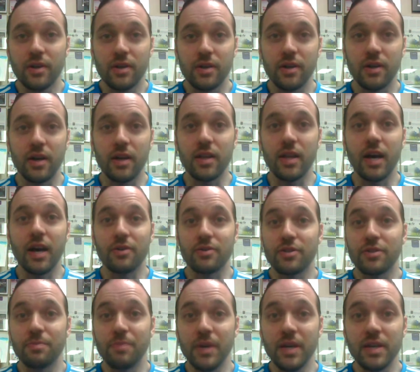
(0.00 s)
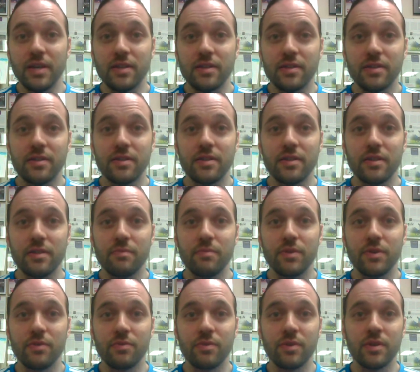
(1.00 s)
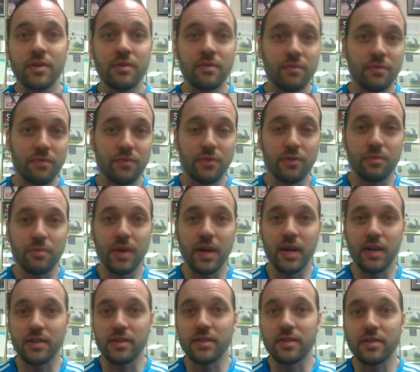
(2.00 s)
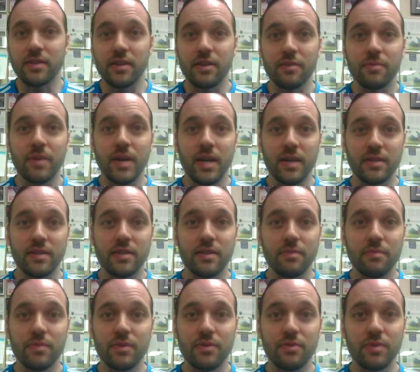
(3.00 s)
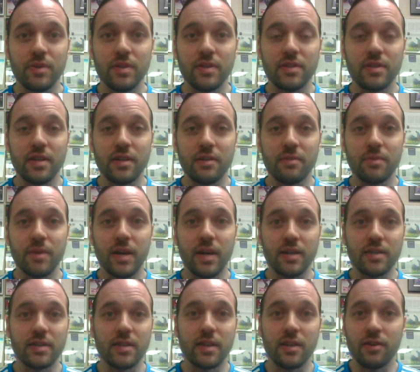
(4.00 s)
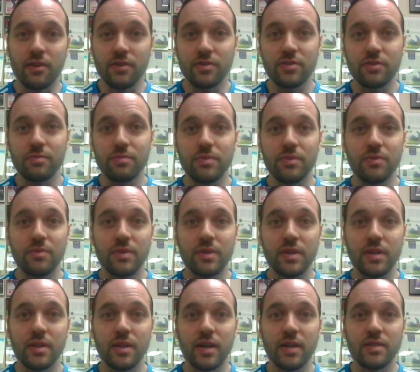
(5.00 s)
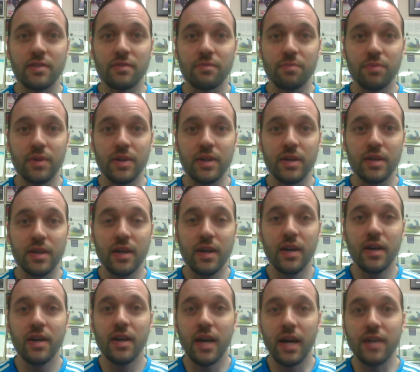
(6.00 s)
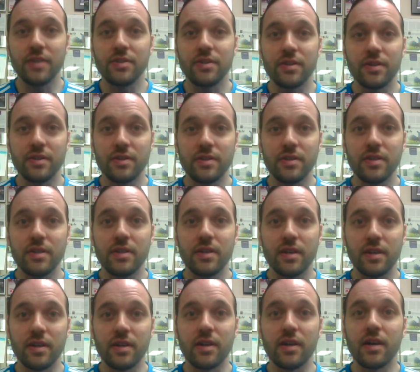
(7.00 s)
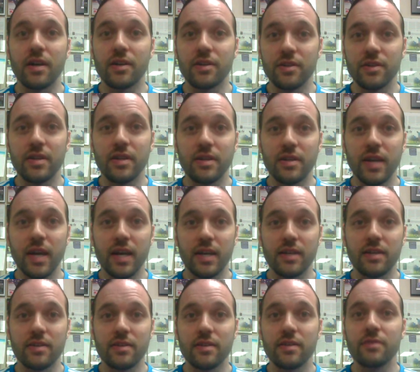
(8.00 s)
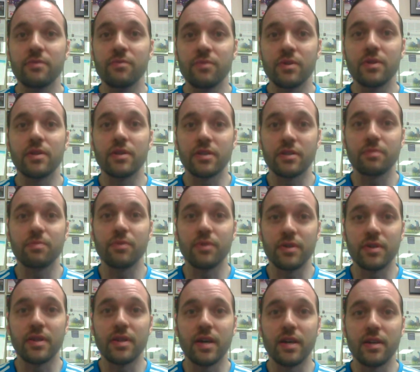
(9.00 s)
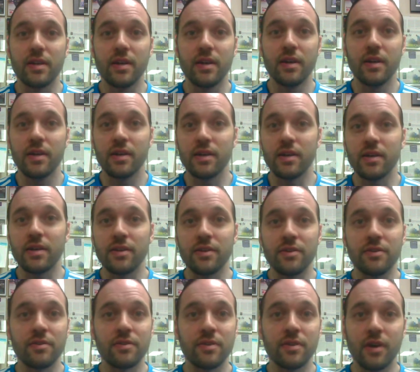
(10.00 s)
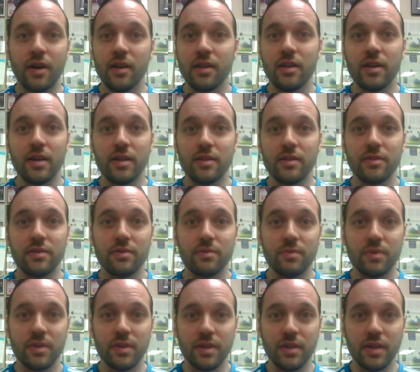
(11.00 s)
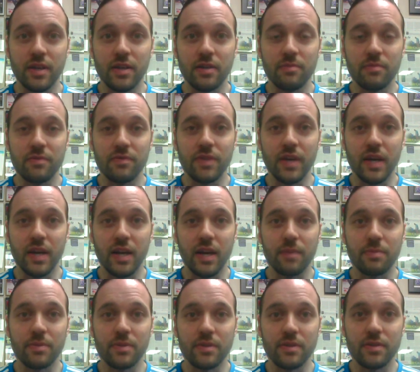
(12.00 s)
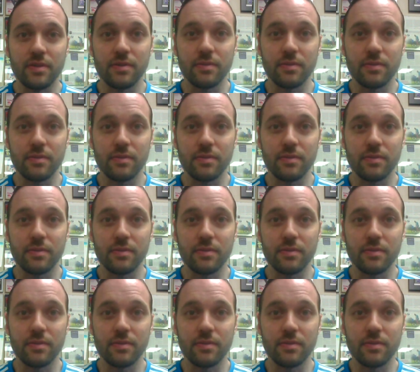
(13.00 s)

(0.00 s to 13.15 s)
allow space in between fullbacks and center backs, and in between center backs, and also between the lines of play, as you can see, a good attacking team will exploit that, and you're not likely to win the game if that happens.